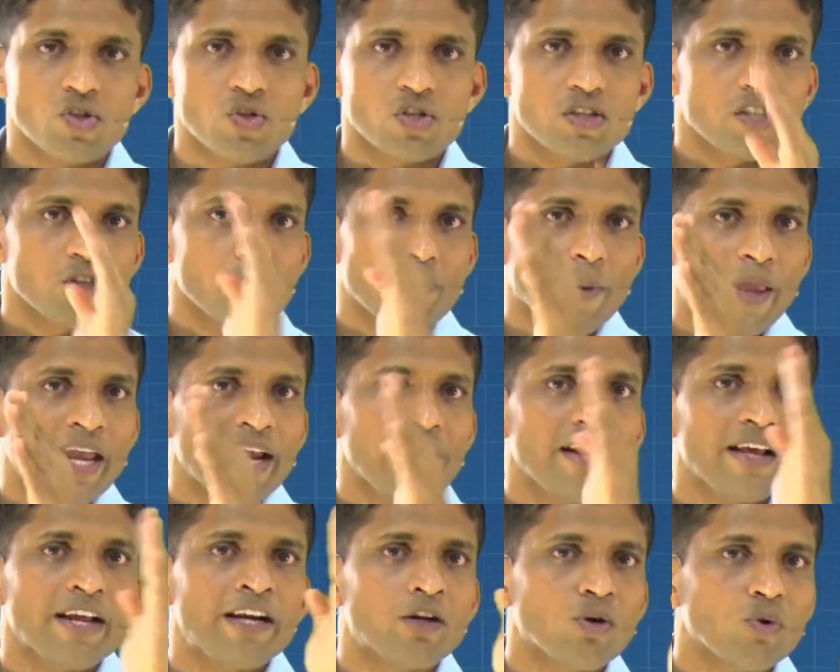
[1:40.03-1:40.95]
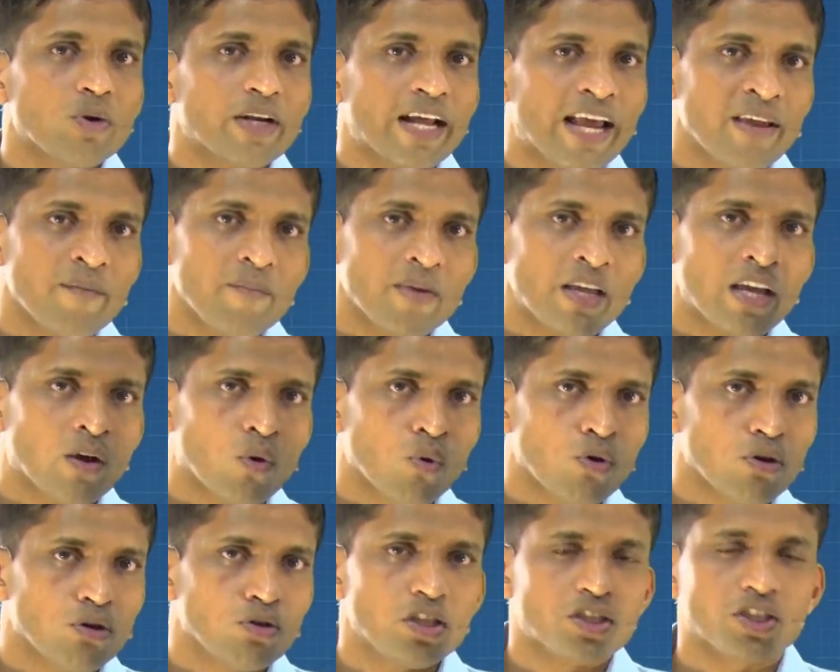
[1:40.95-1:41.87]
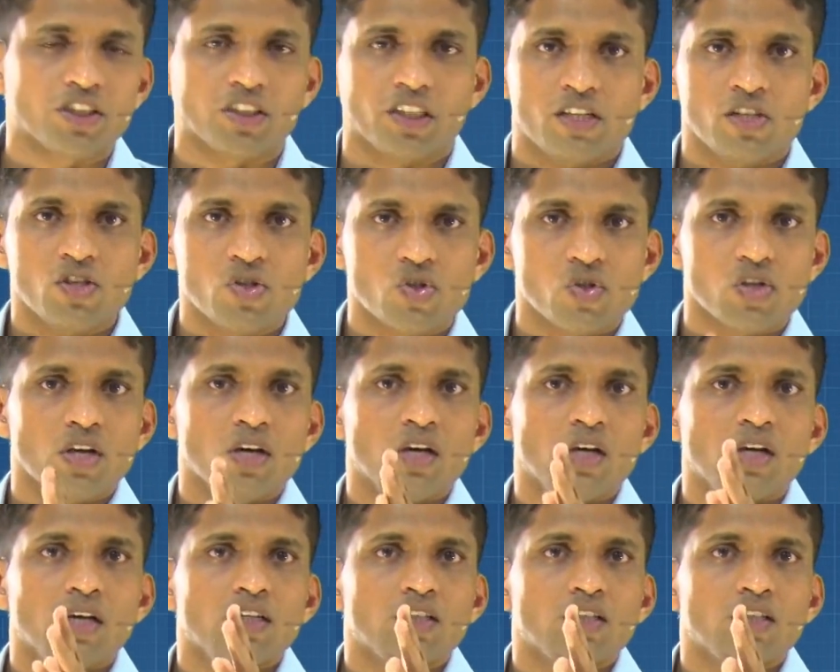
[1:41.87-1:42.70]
Speed into time equal to distance.